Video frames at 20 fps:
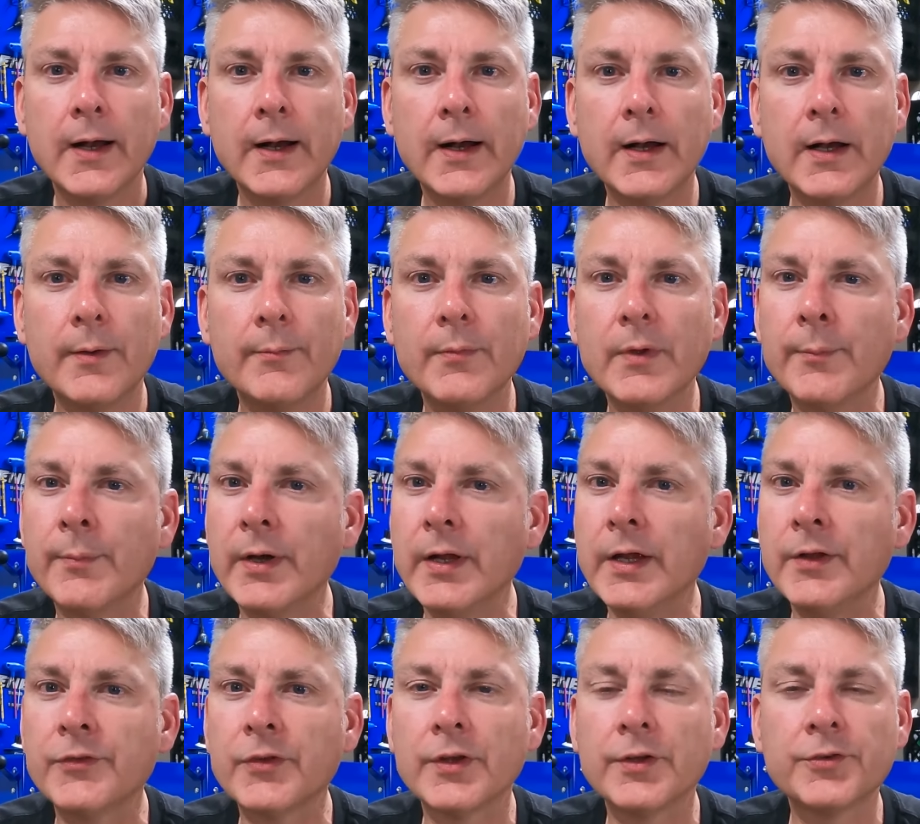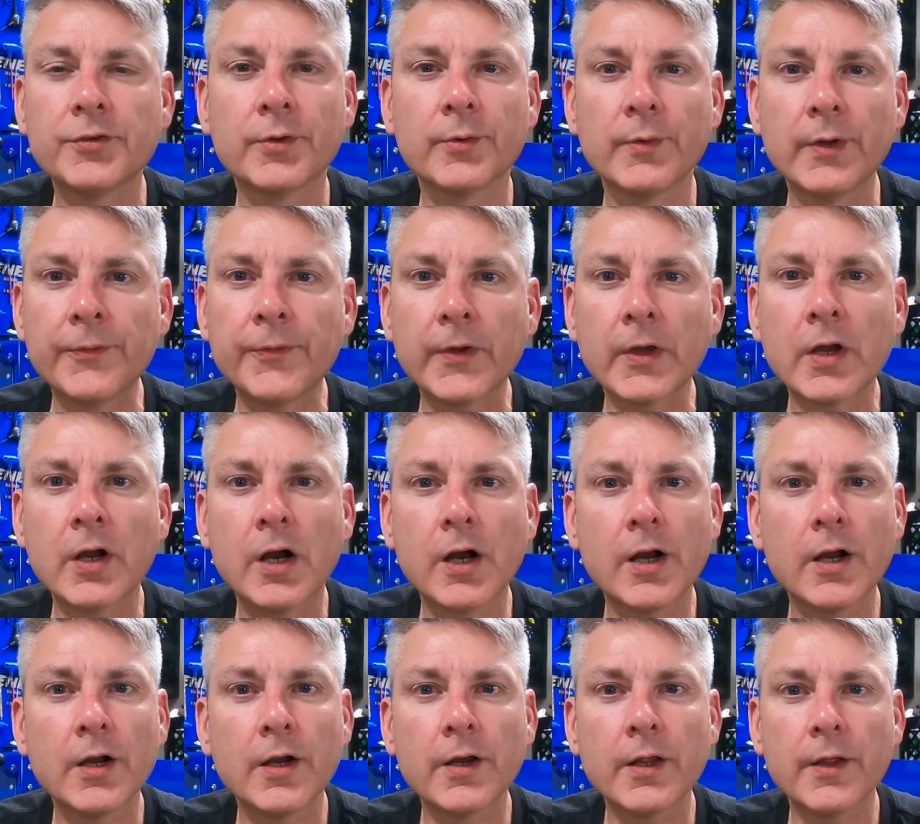But it's a terrific
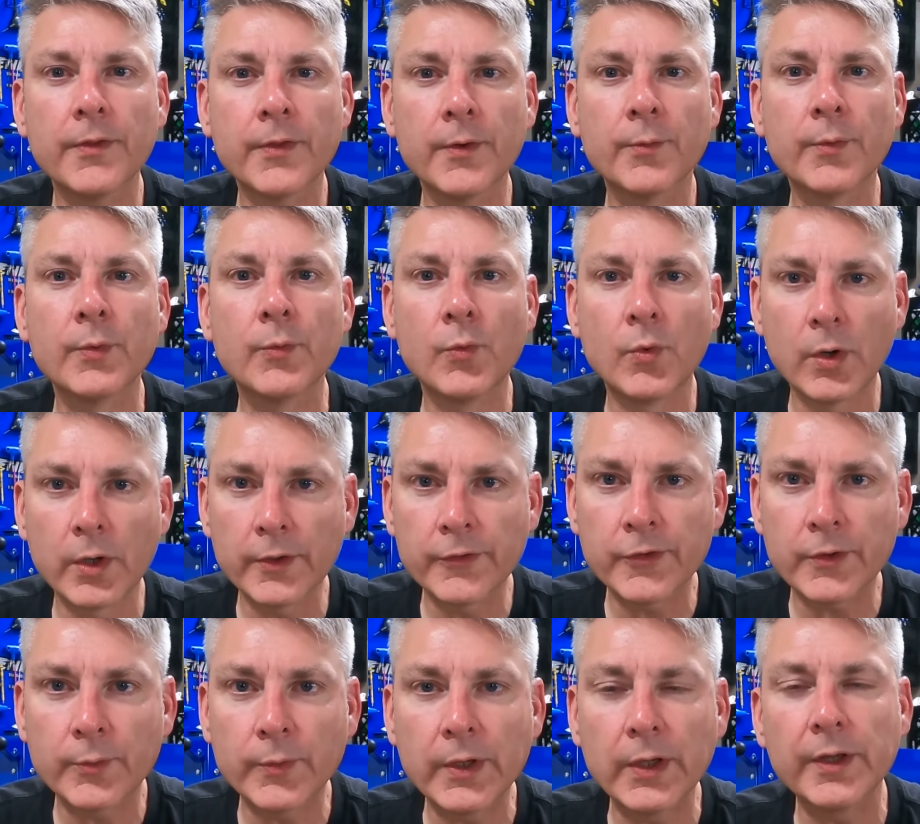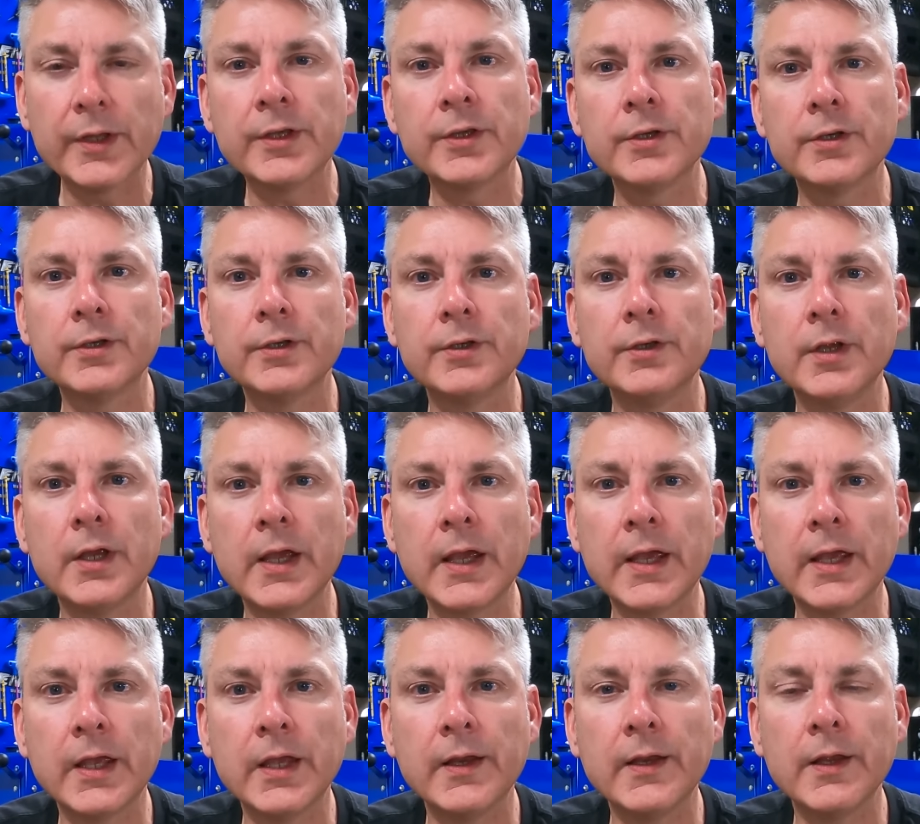card. The rewards are really good.
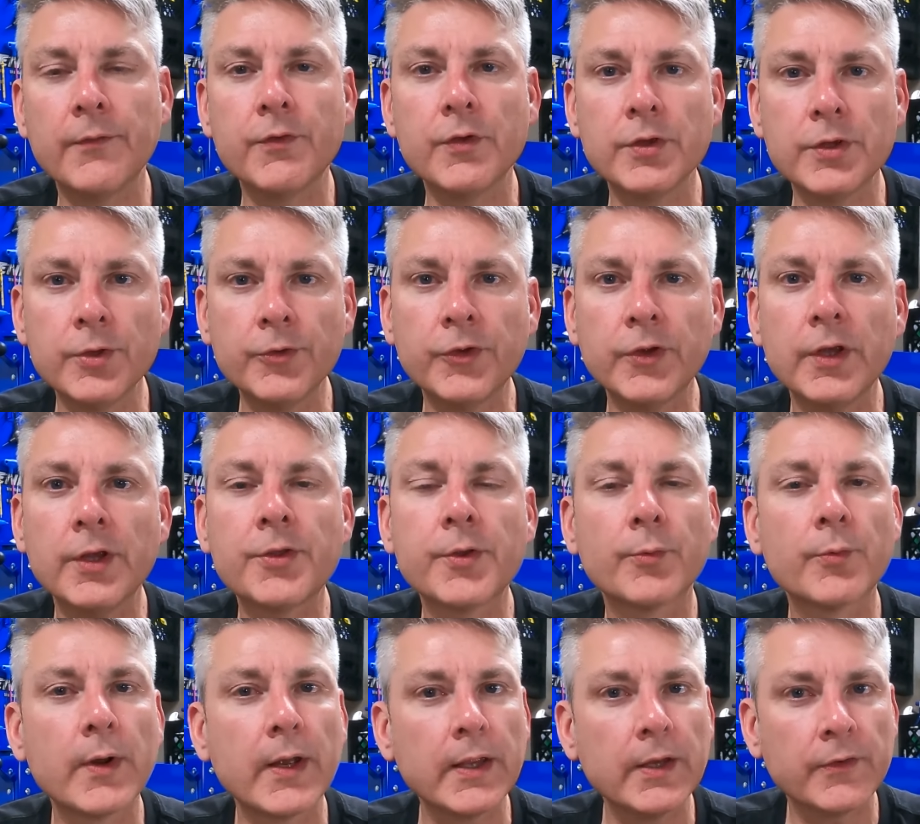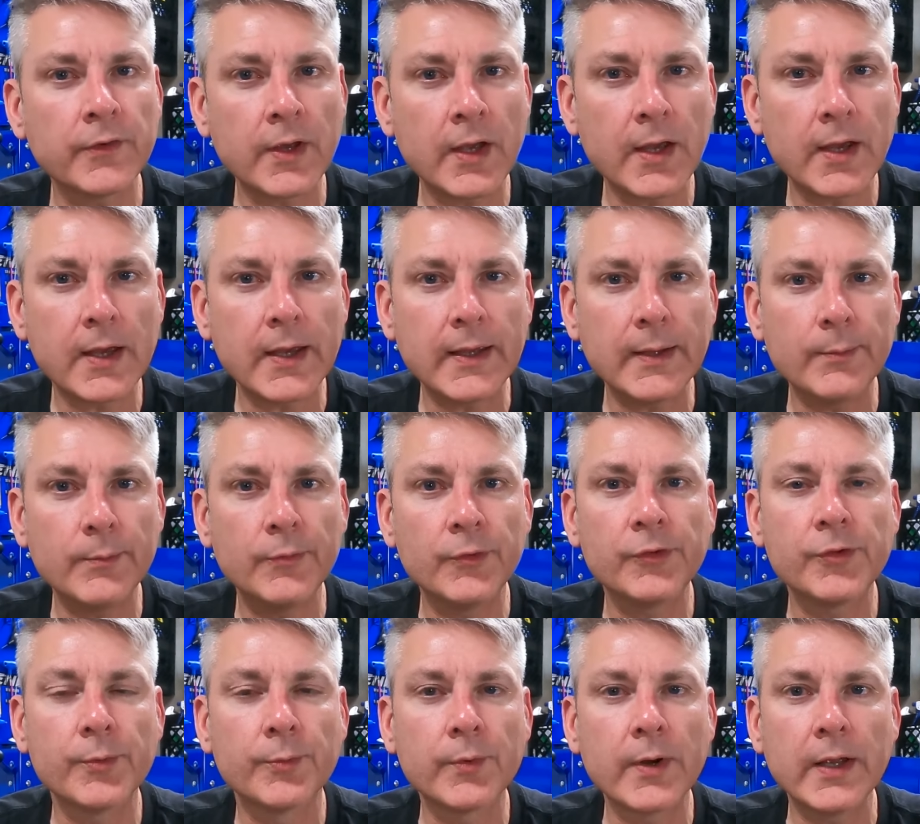And if you use it at the right
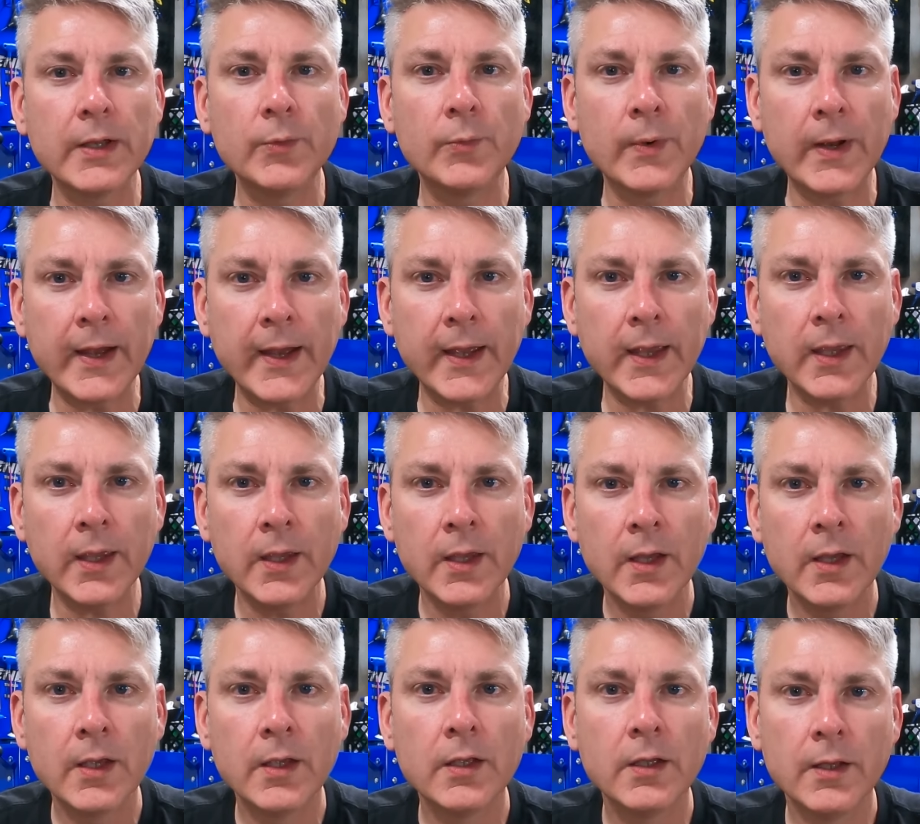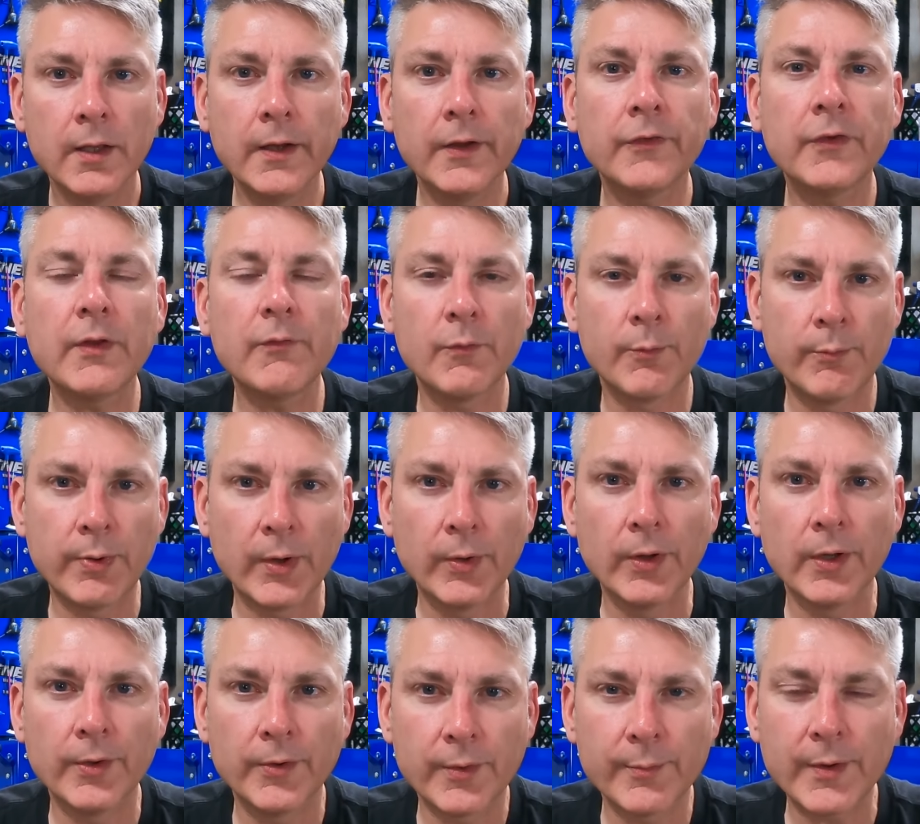times, the right way, you're going to save a
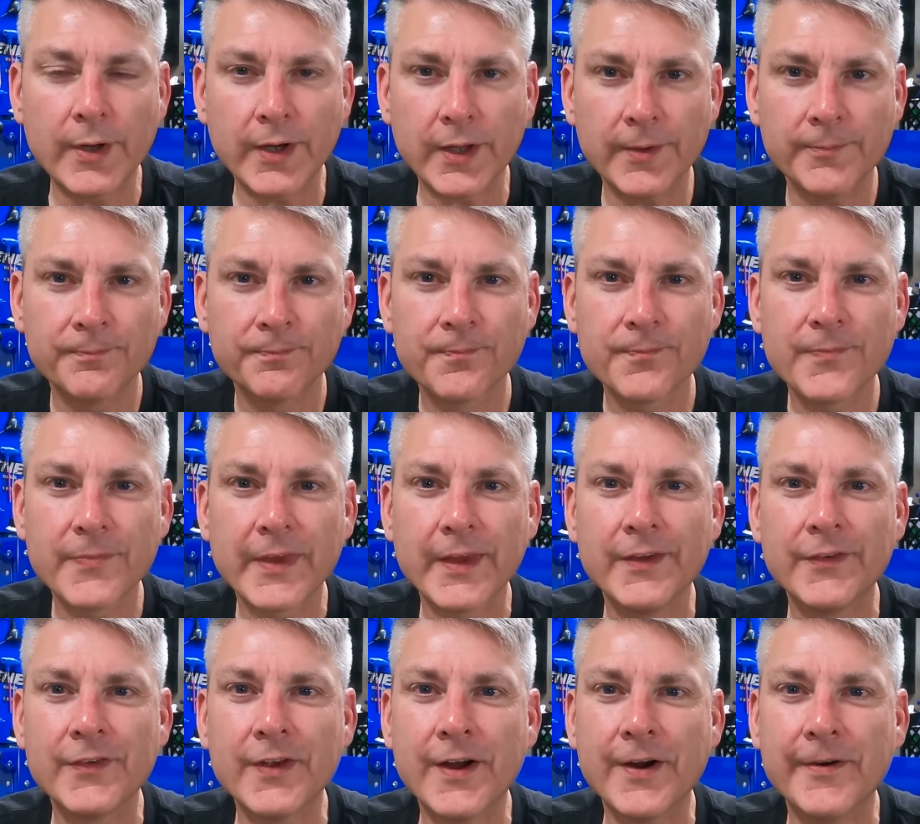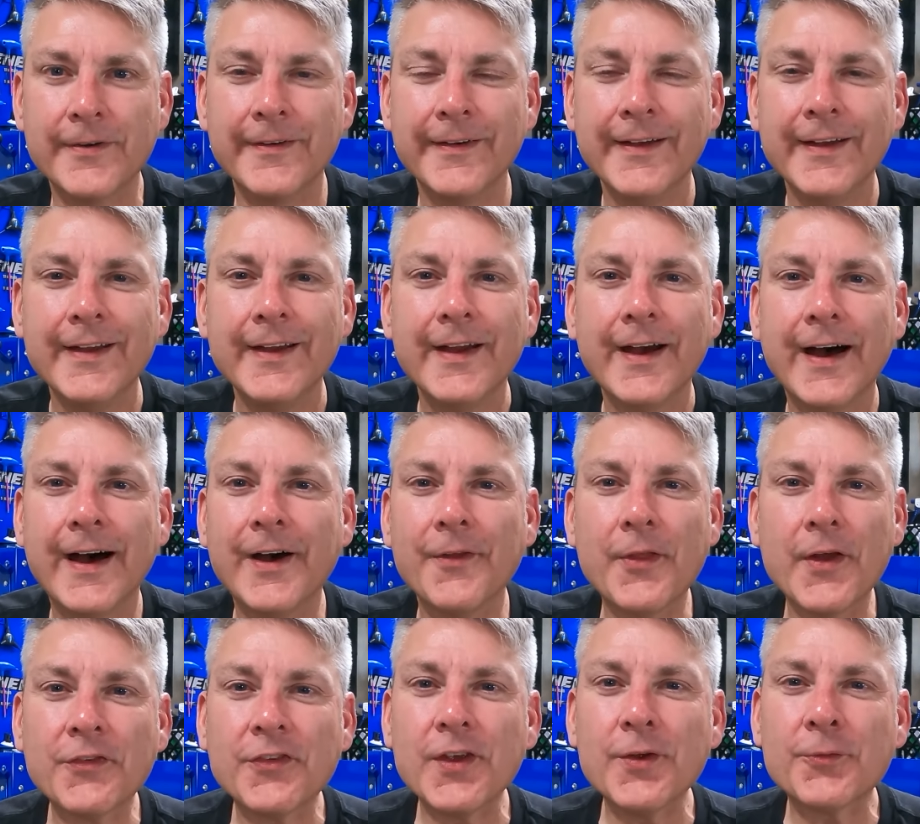boatload of money. So
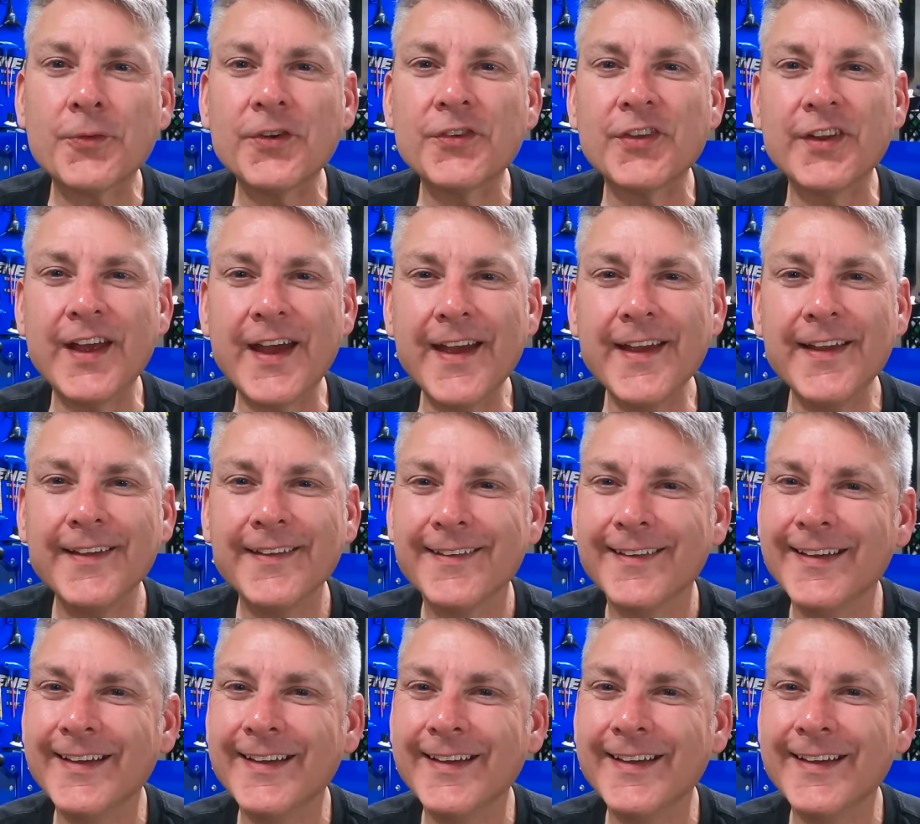that's it for today.